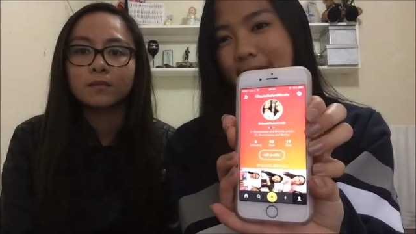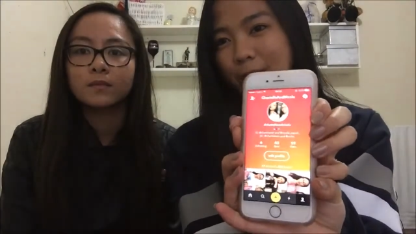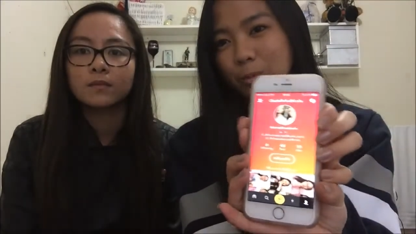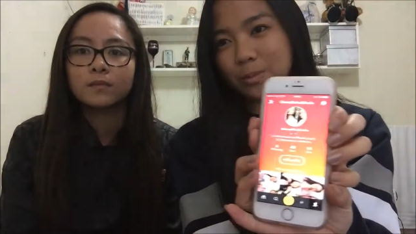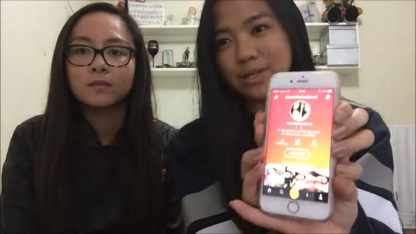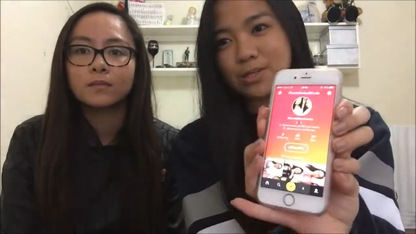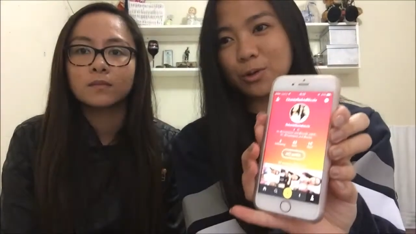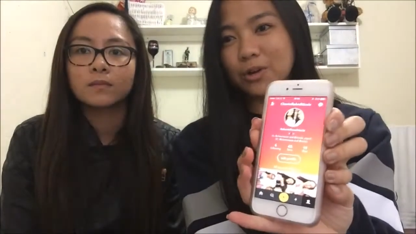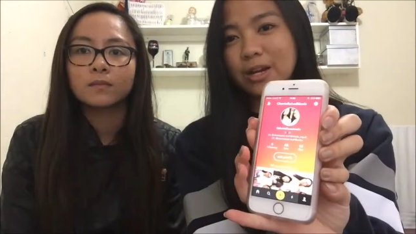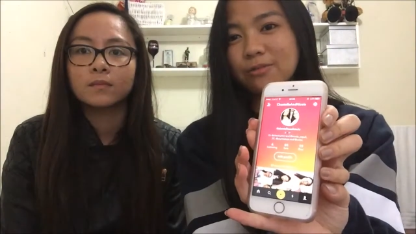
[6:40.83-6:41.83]
Speaker 1: And it would be
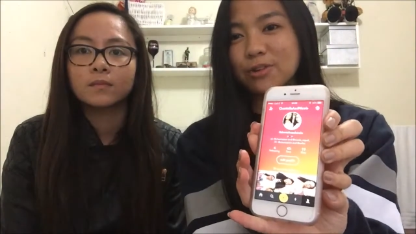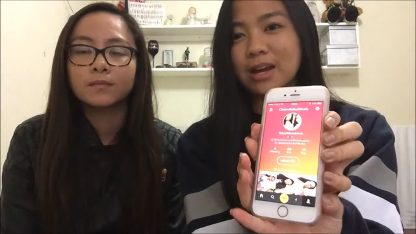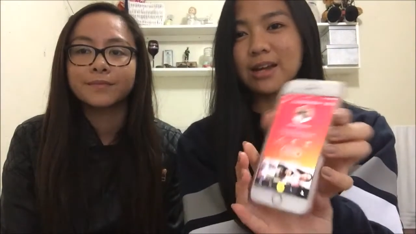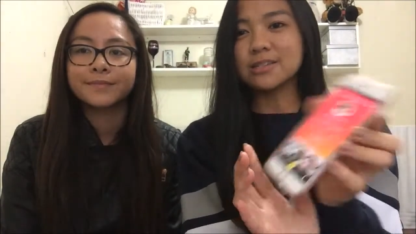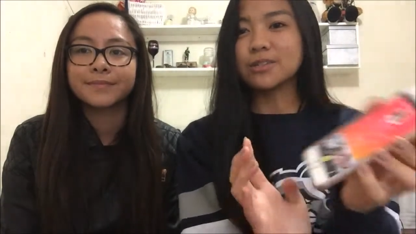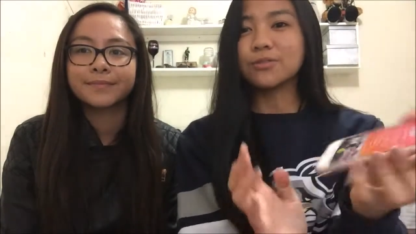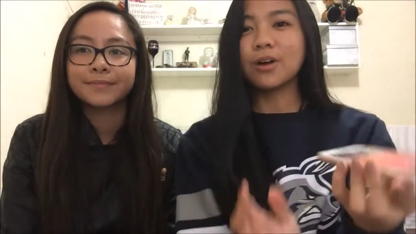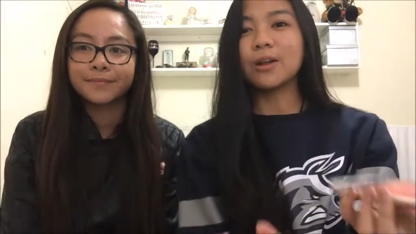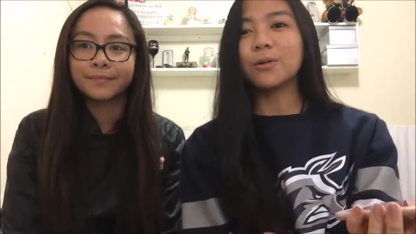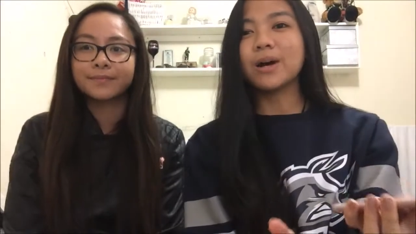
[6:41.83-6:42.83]
so great if you guys could
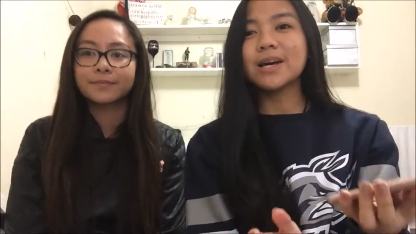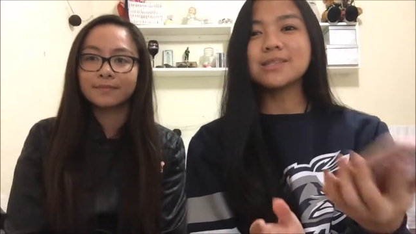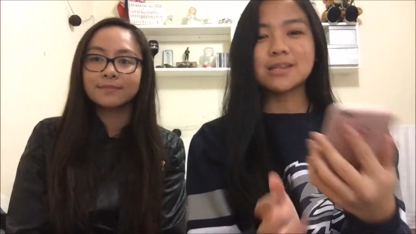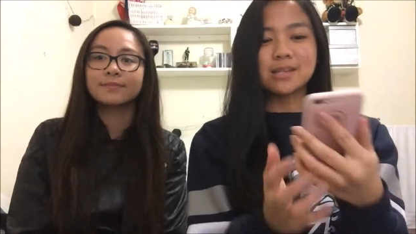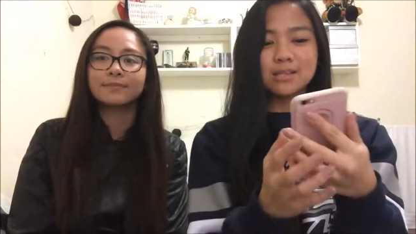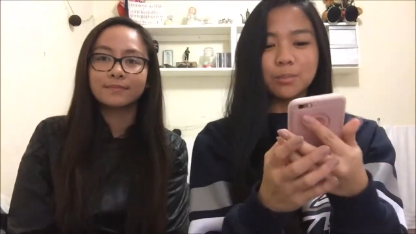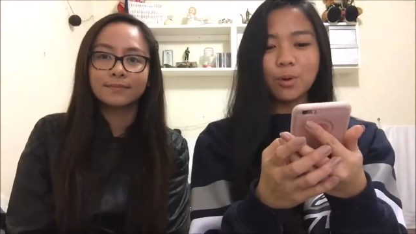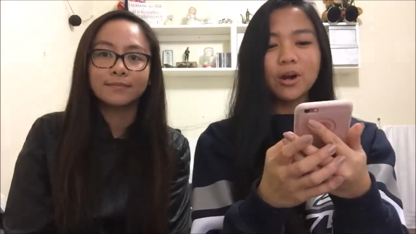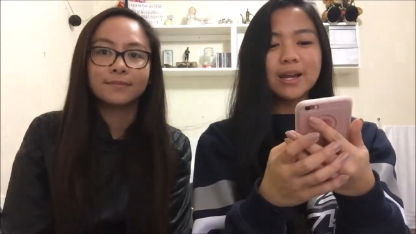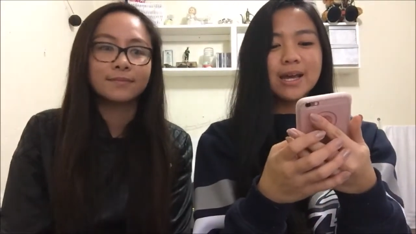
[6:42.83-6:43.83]
follow us and
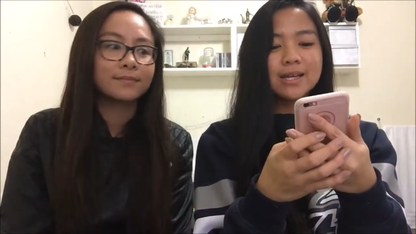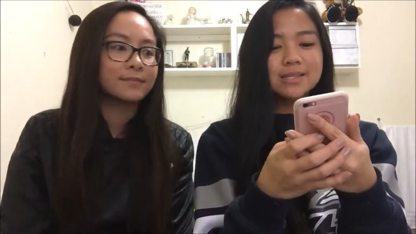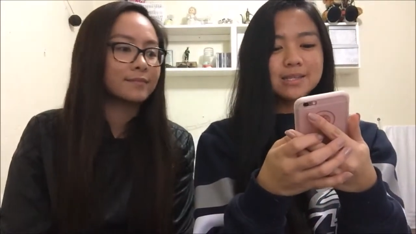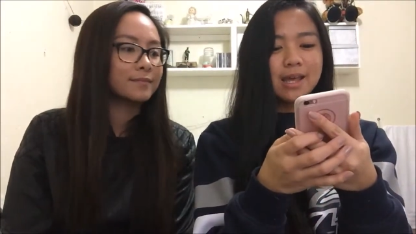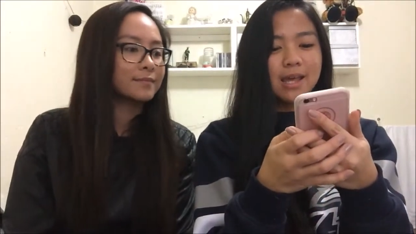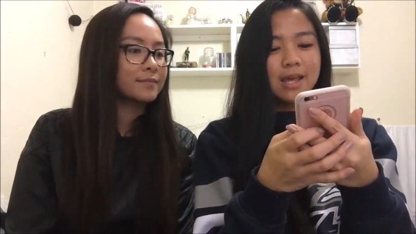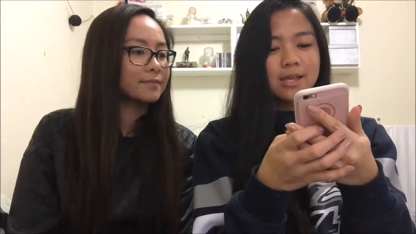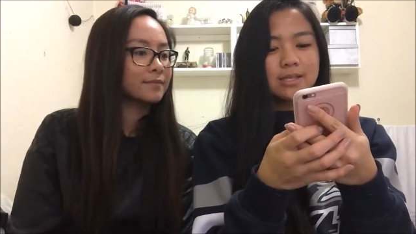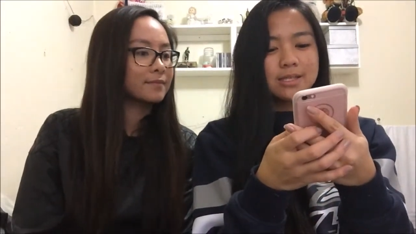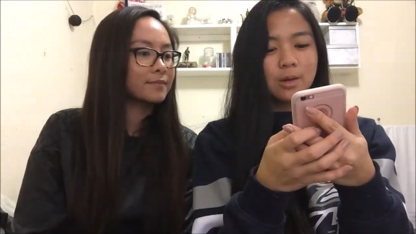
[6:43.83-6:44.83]
support us.
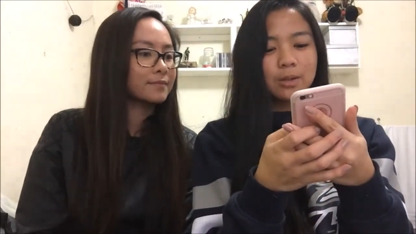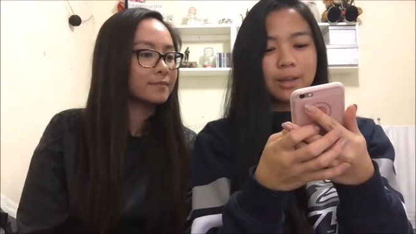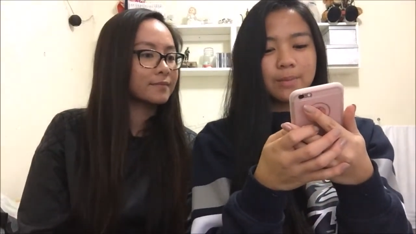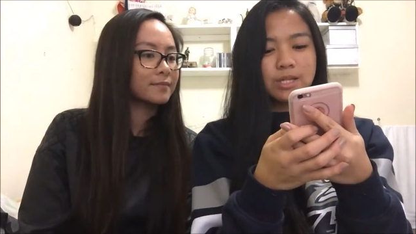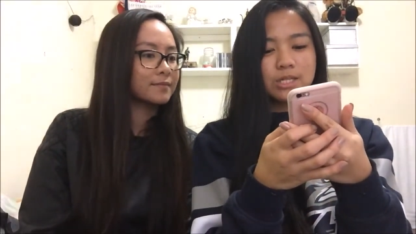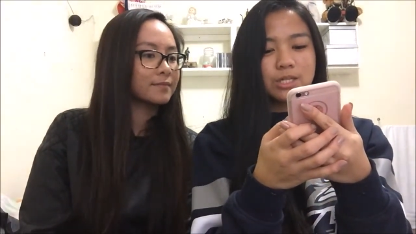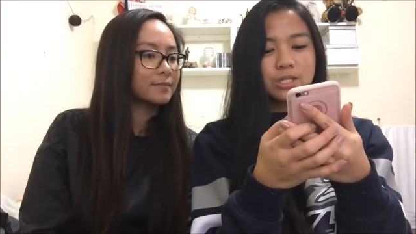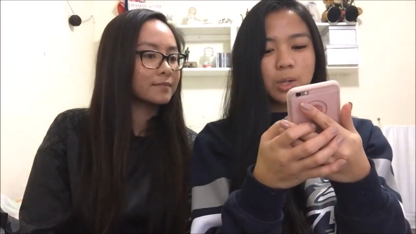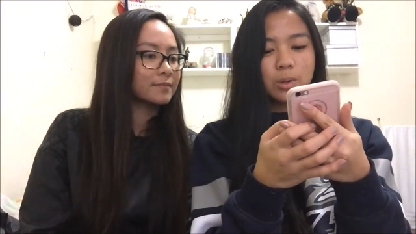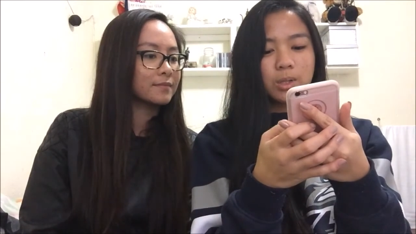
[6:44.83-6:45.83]
So let me
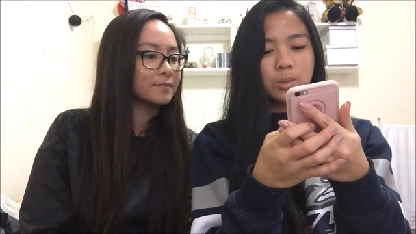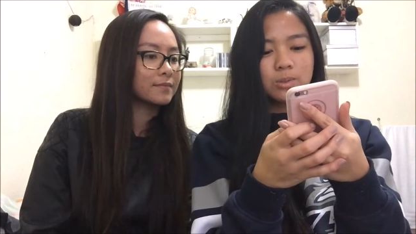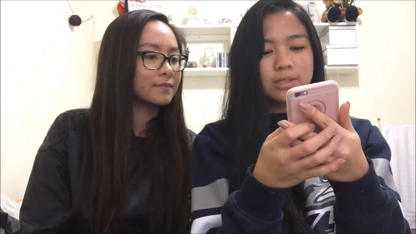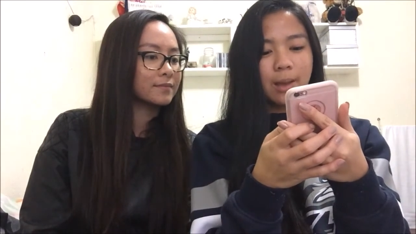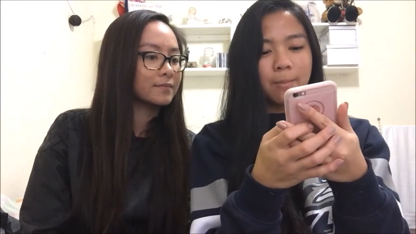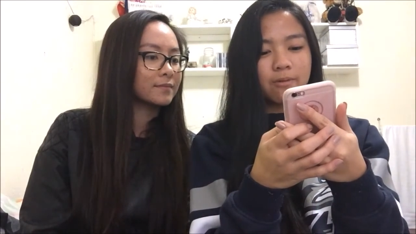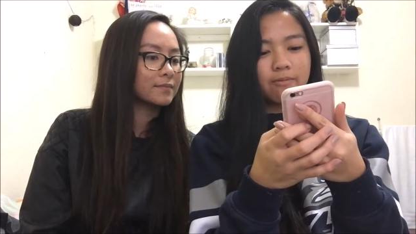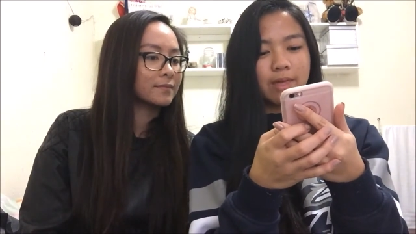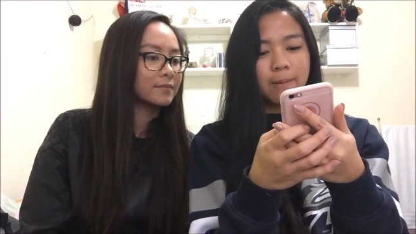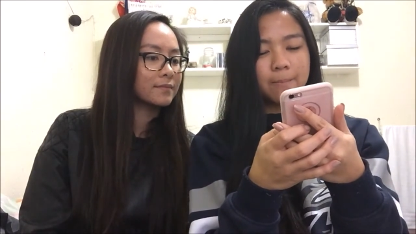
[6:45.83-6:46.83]
just show you some
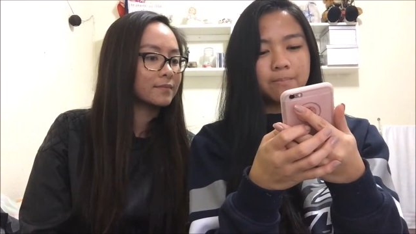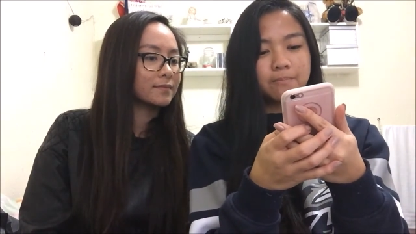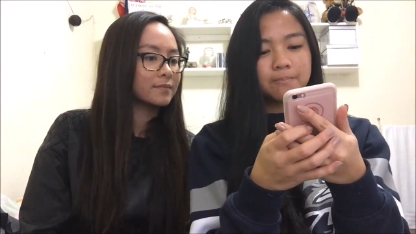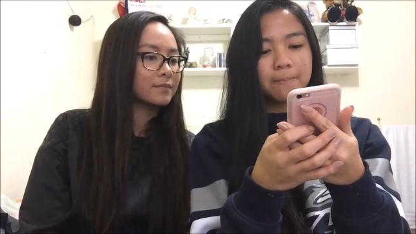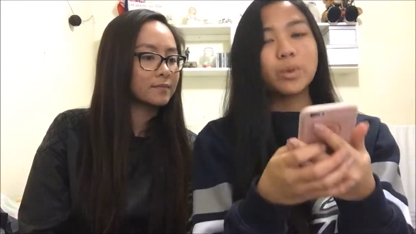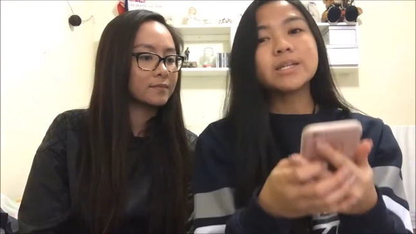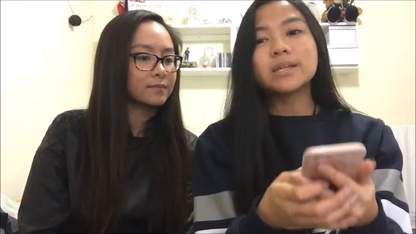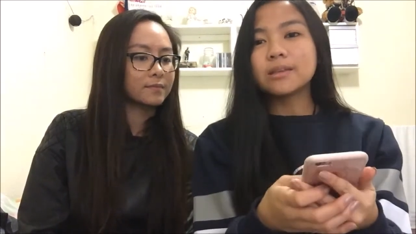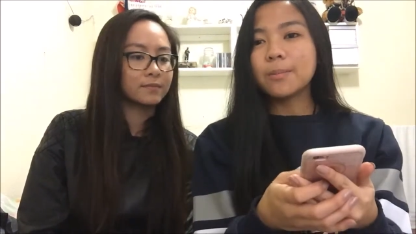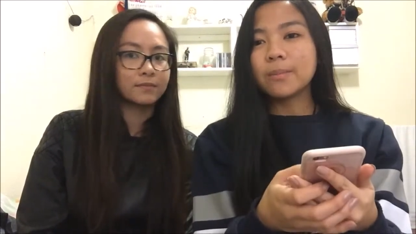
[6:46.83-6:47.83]
of them. We
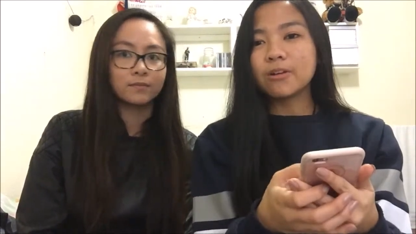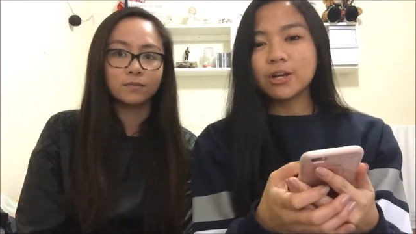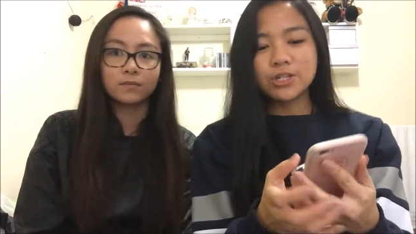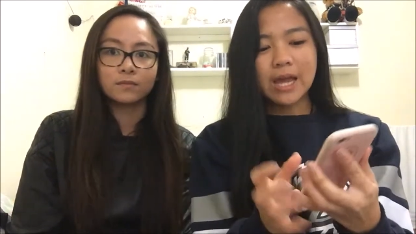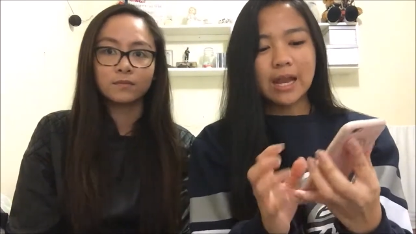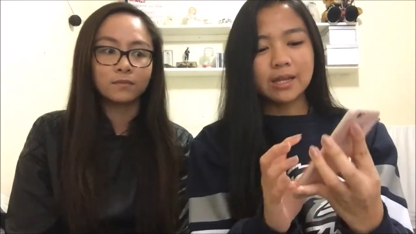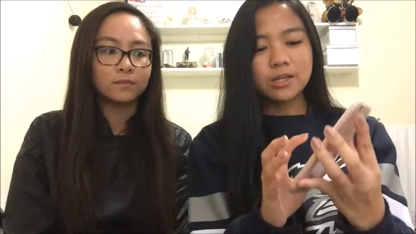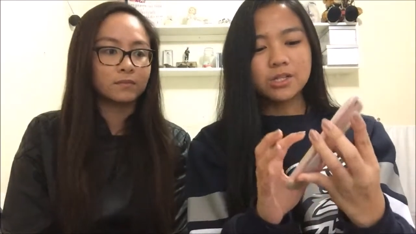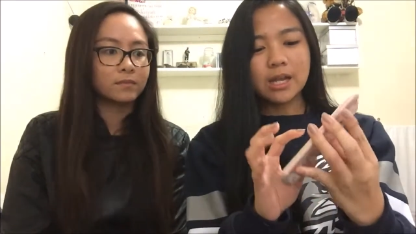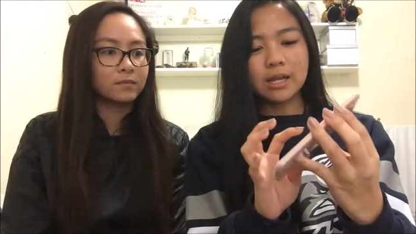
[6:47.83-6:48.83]
did the mirror
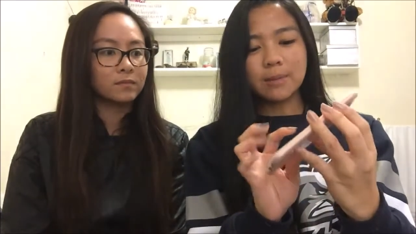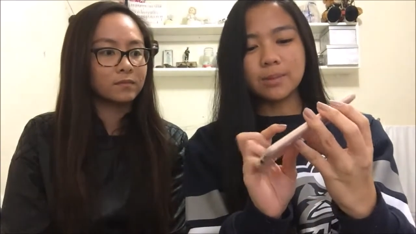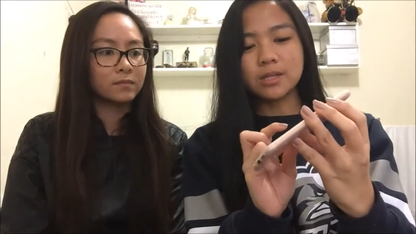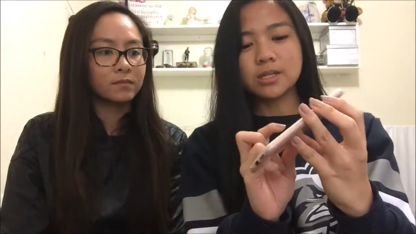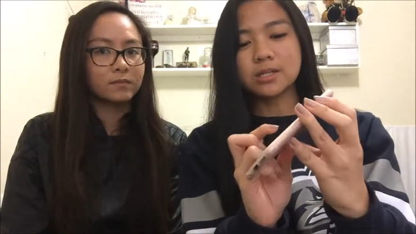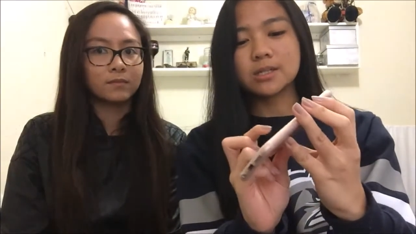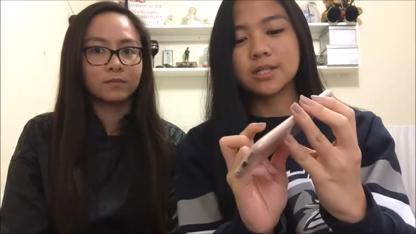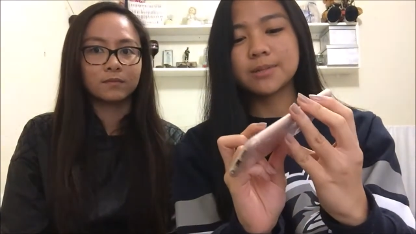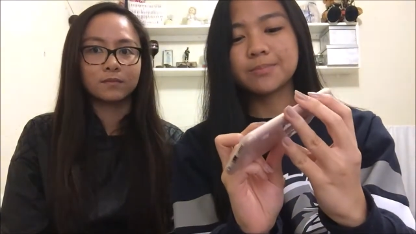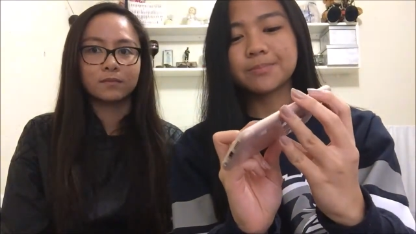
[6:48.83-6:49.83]
challenge and let me just